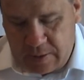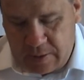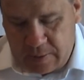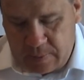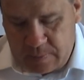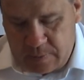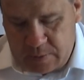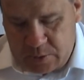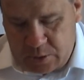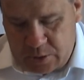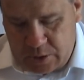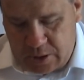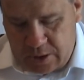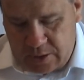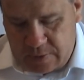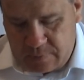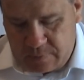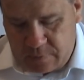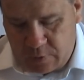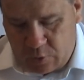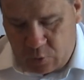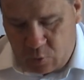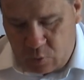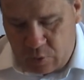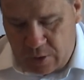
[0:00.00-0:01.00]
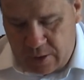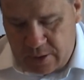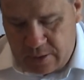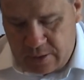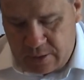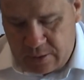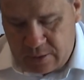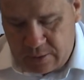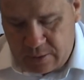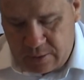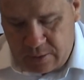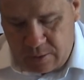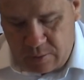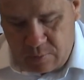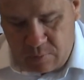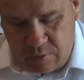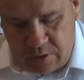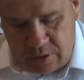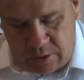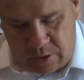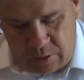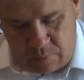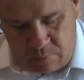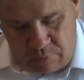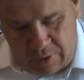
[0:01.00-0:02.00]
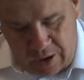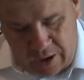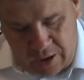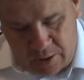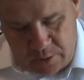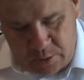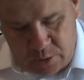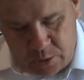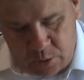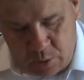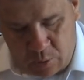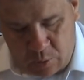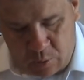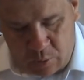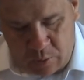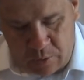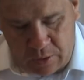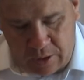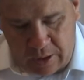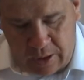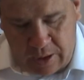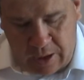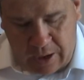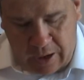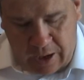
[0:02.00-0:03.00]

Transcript: in the shade of the Quran is a milestone.